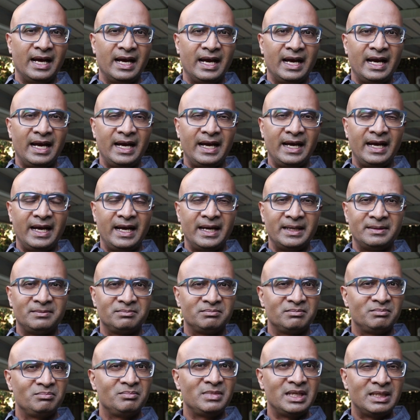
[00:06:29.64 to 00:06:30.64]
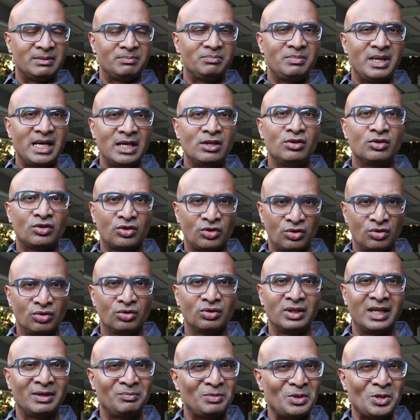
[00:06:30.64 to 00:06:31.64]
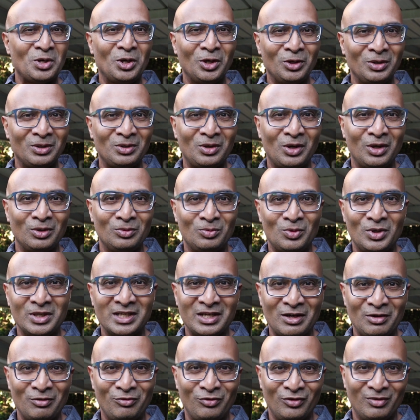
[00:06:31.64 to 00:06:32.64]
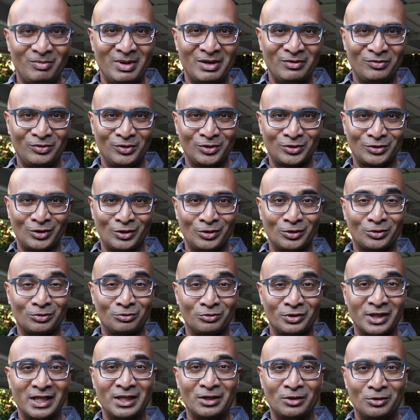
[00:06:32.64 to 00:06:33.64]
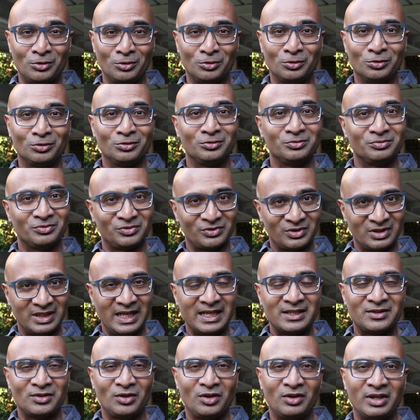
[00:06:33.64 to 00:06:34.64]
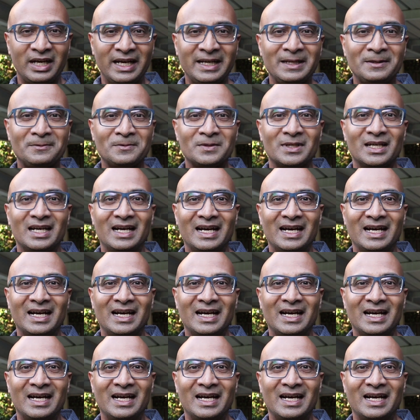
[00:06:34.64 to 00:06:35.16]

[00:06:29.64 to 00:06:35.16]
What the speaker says: And it may look cool, and we all want our 4x4s to look really cool. That's all right.